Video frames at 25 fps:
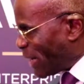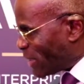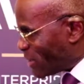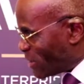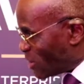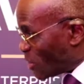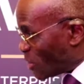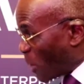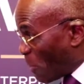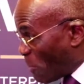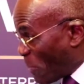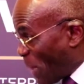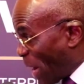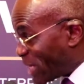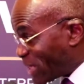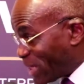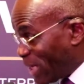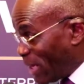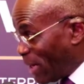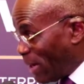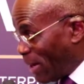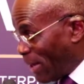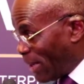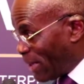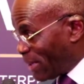
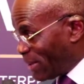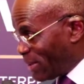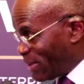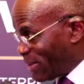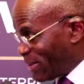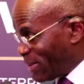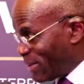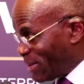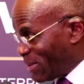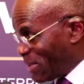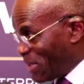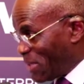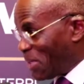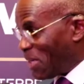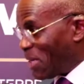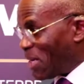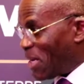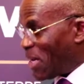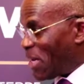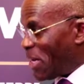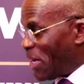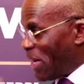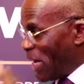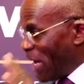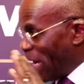surprisingly,
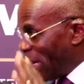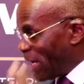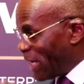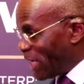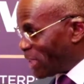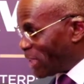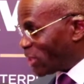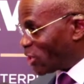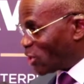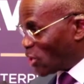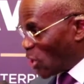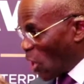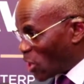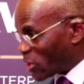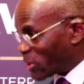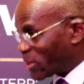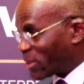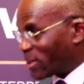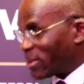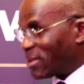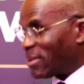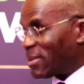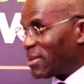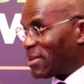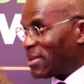it is just
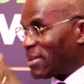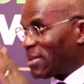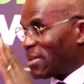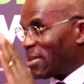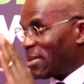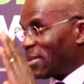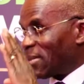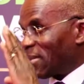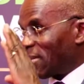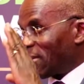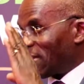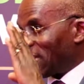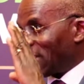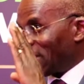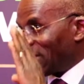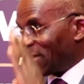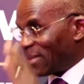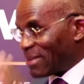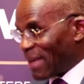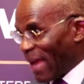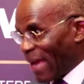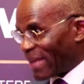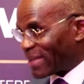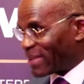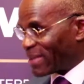
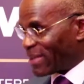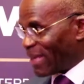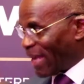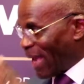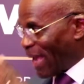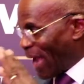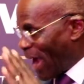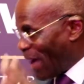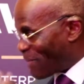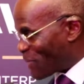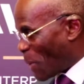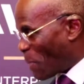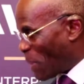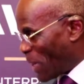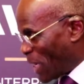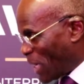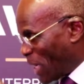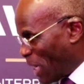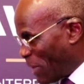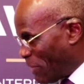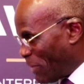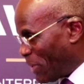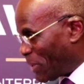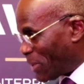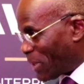that they have to be
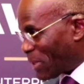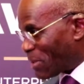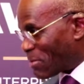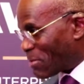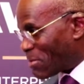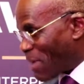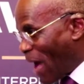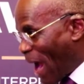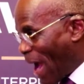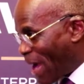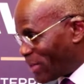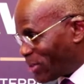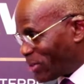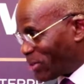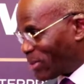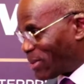given the right